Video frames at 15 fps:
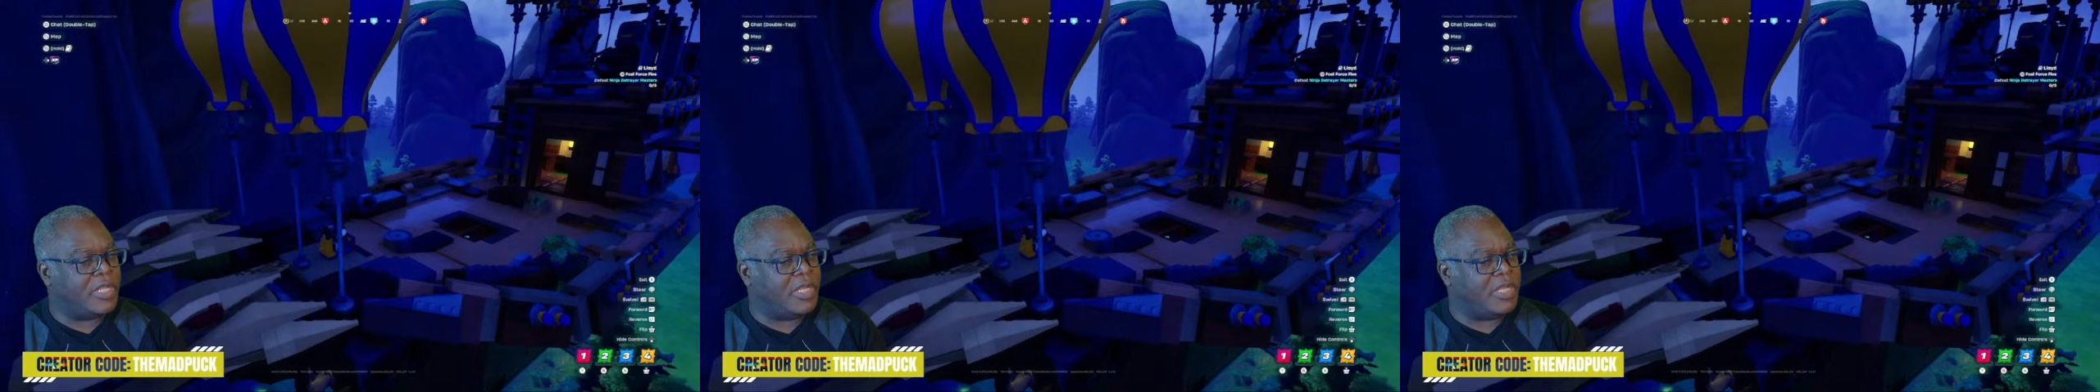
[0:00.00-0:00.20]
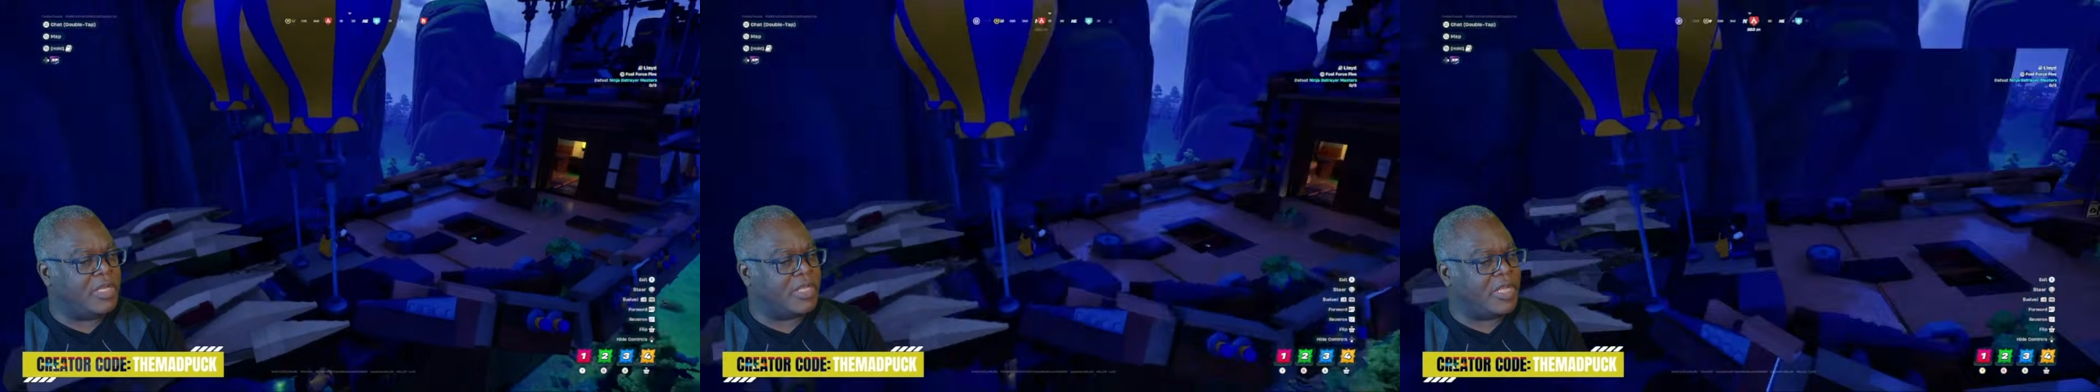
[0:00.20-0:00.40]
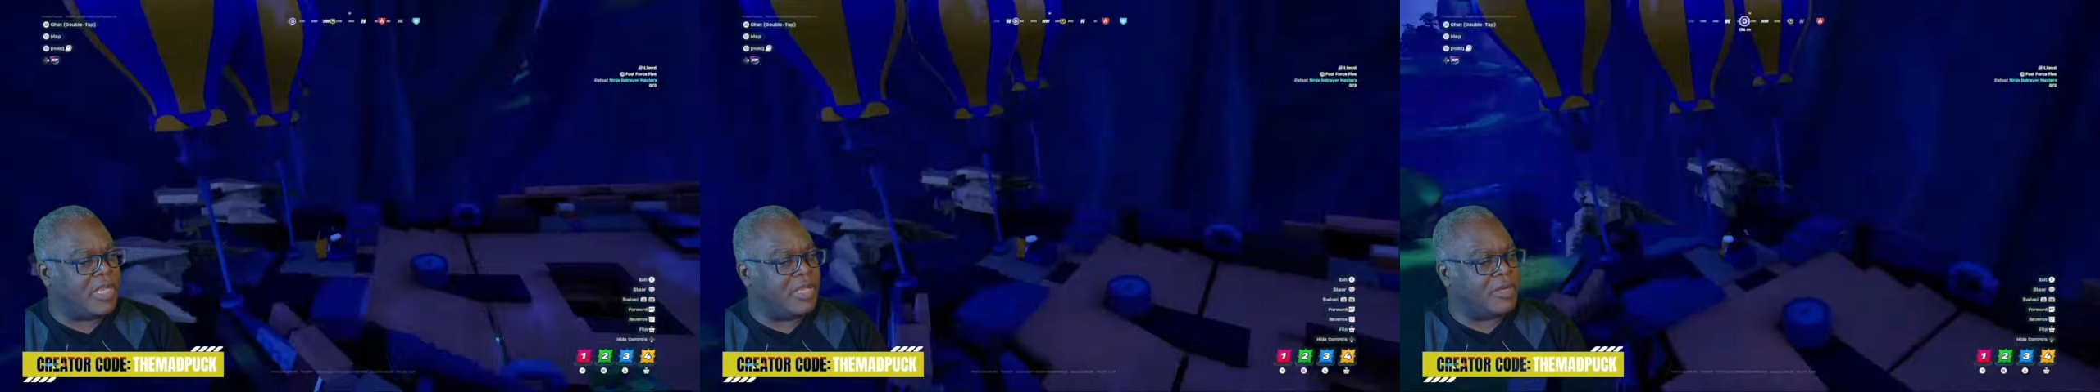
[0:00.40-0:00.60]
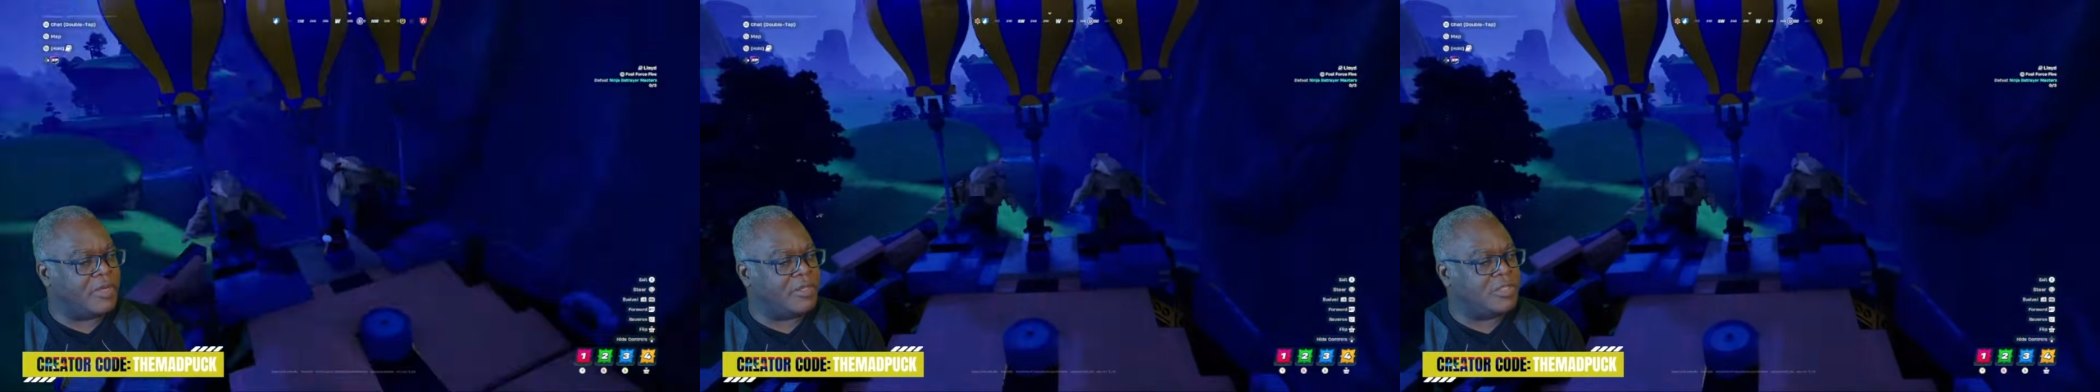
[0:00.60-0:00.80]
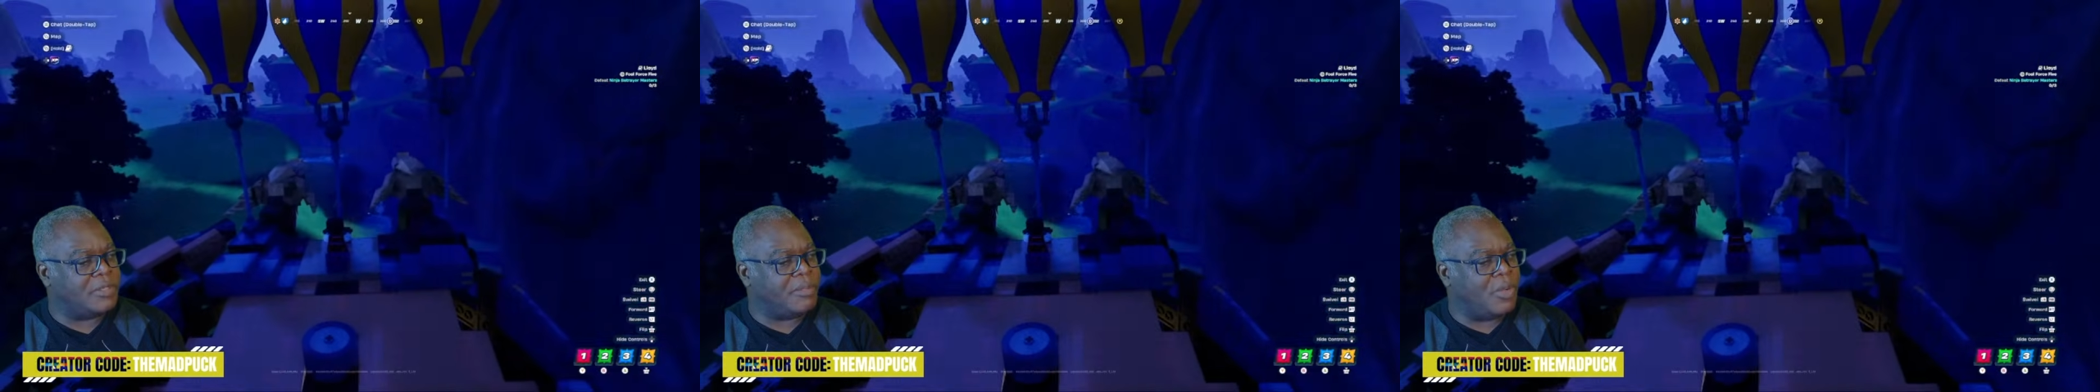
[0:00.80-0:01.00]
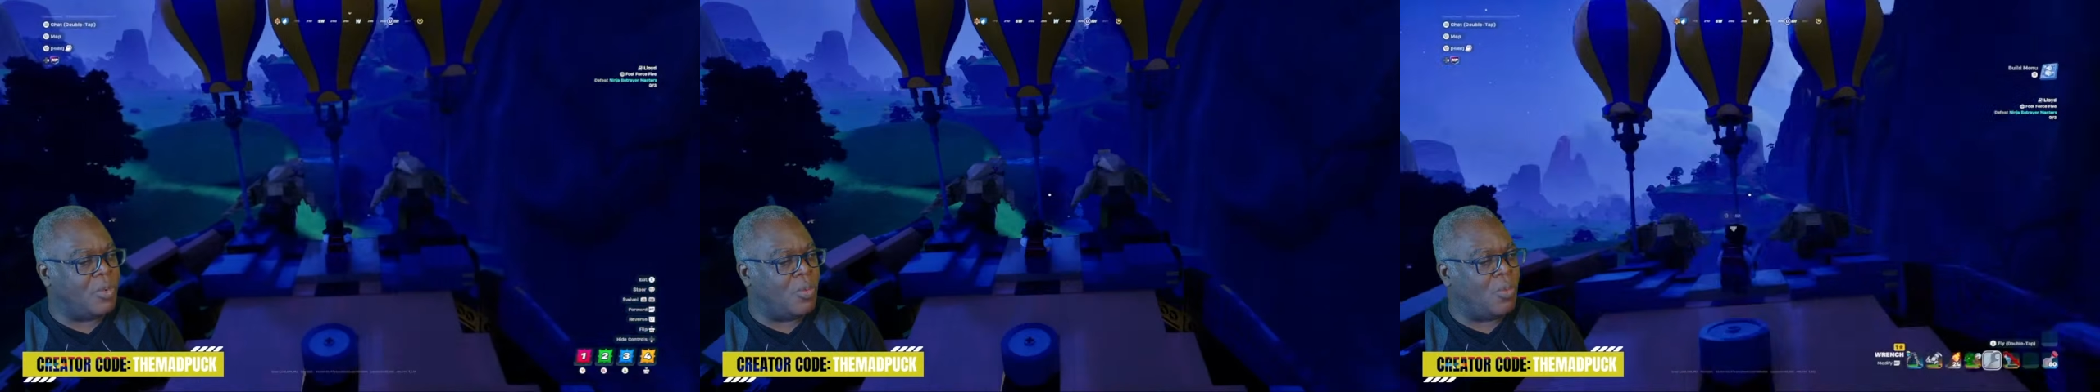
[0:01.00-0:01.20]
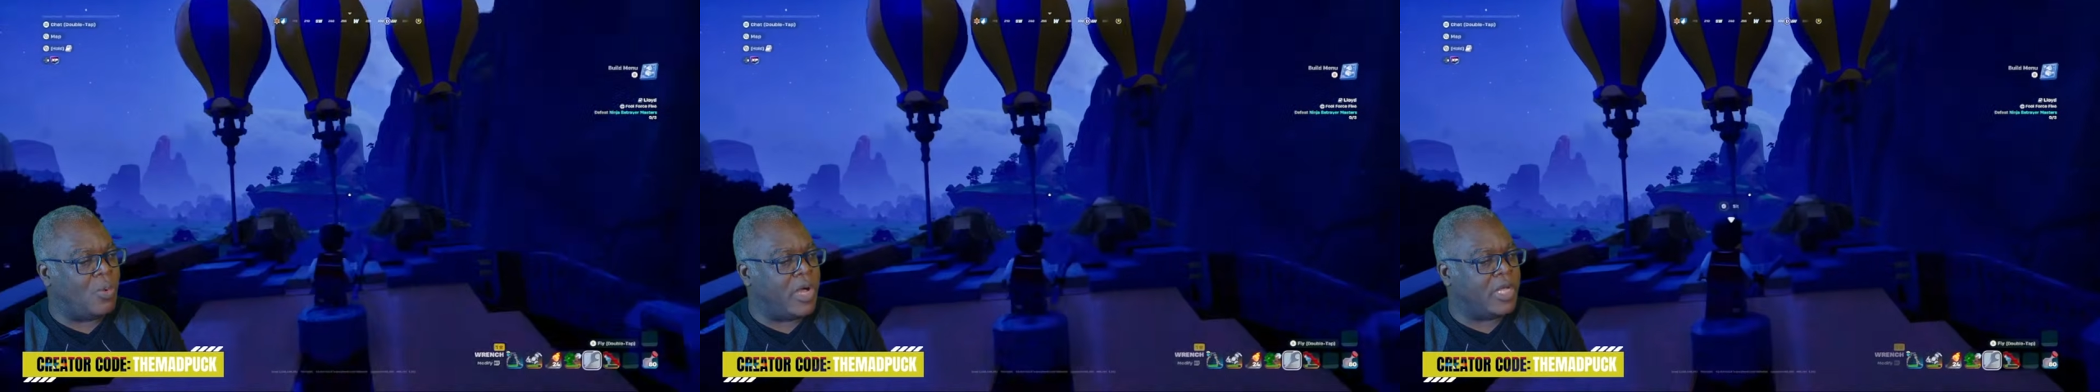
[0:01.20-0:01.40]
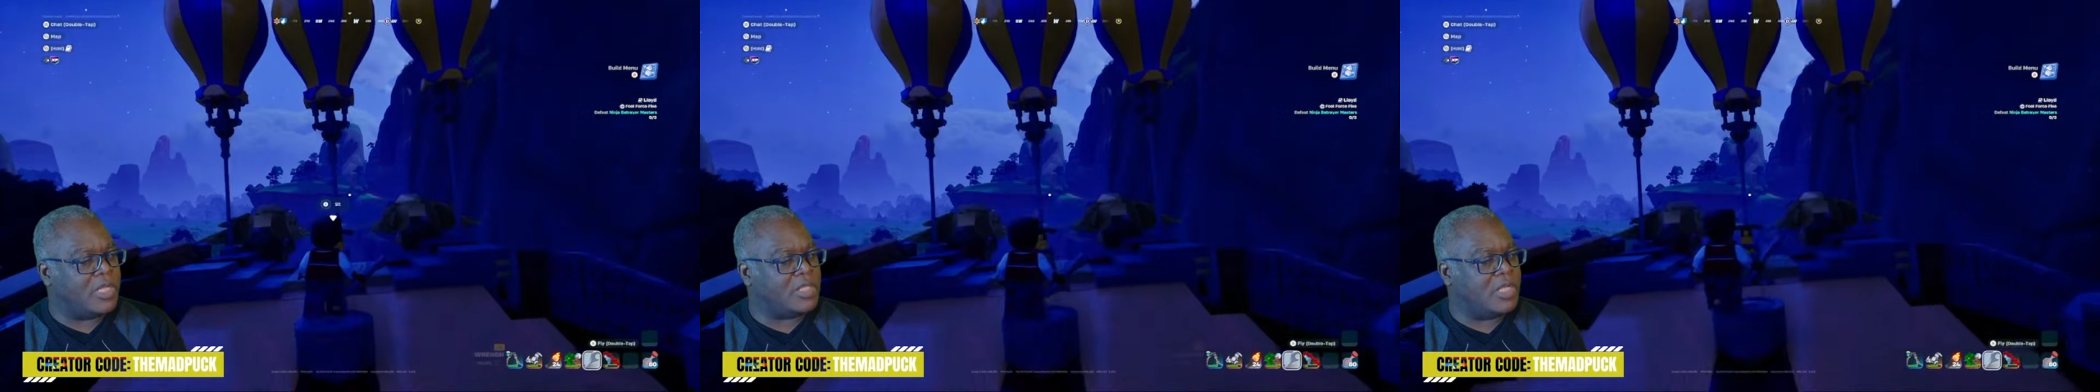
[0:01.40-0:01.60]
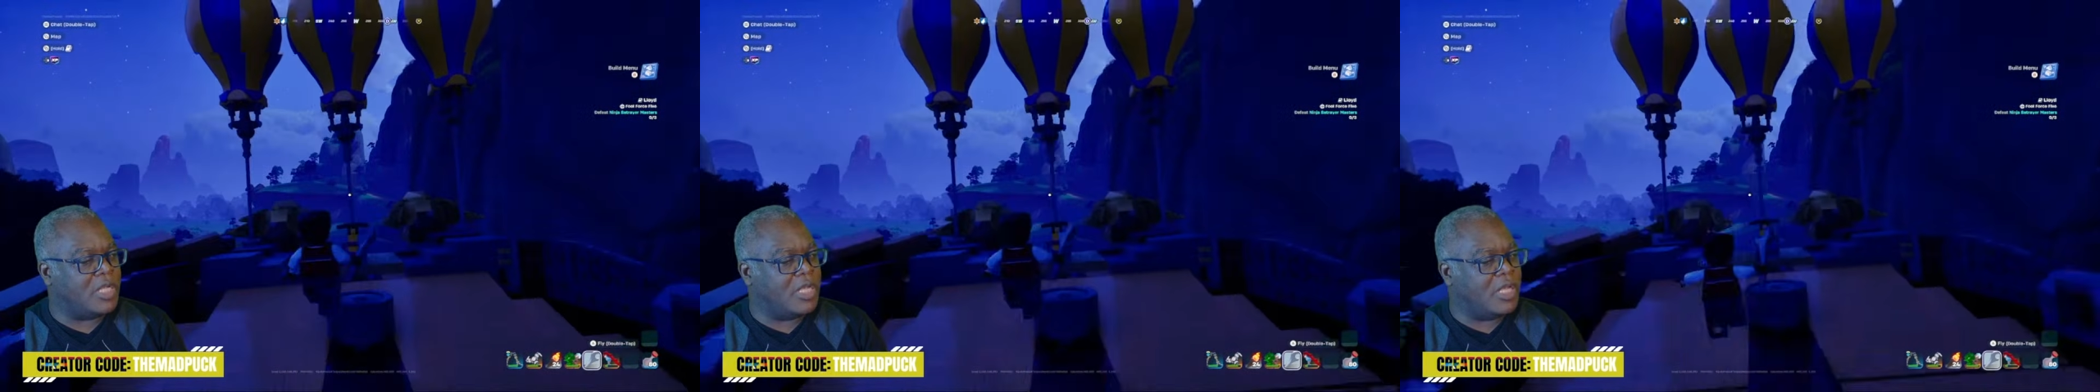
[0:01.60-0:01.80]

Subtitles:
indicators about what